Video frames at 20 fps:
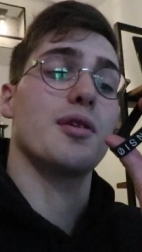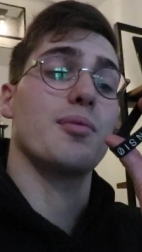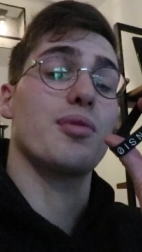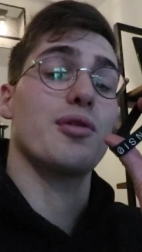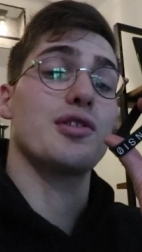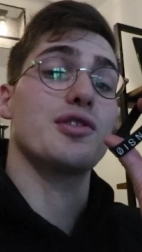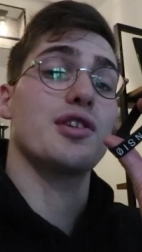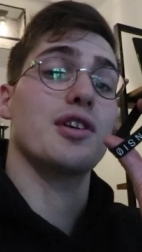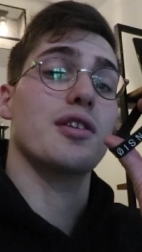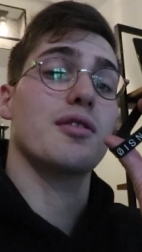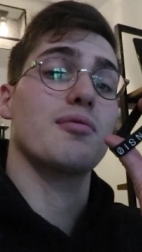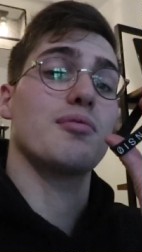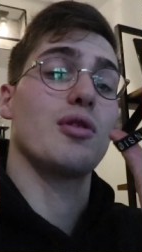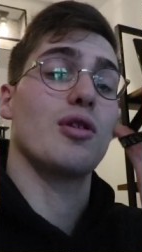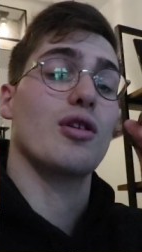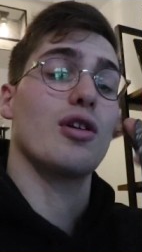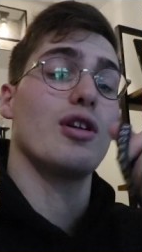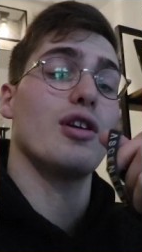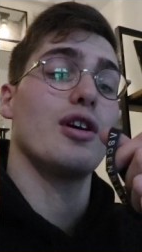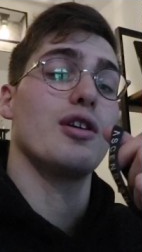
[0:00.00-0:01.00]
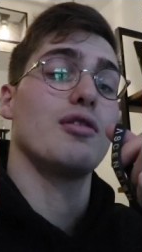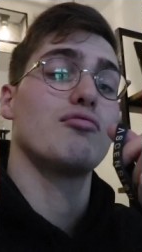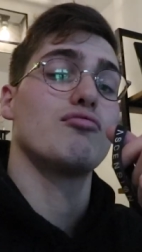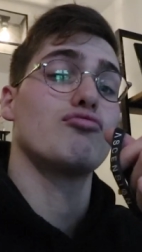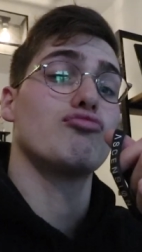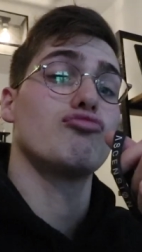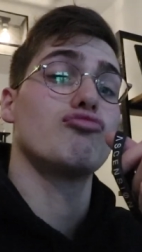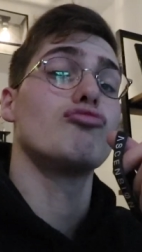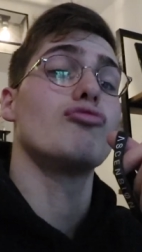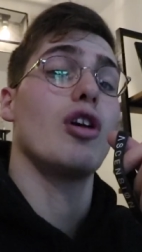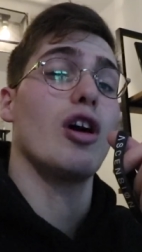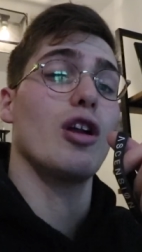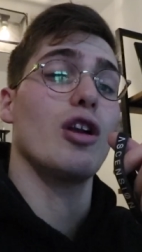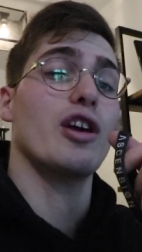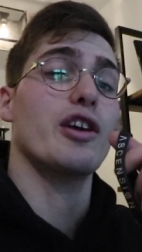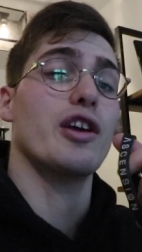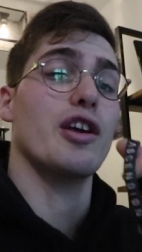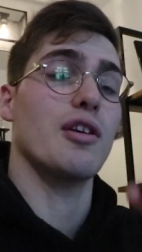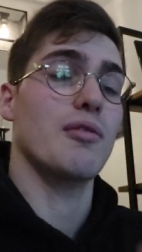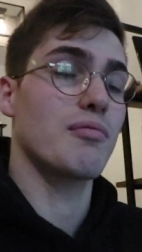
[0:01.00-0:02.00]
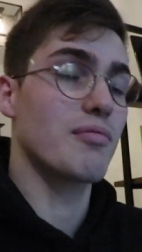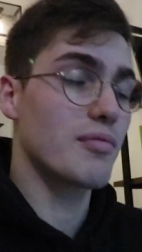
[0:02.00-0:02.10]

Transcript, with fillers: They're pretty sick, I'm not going to lie. I like it.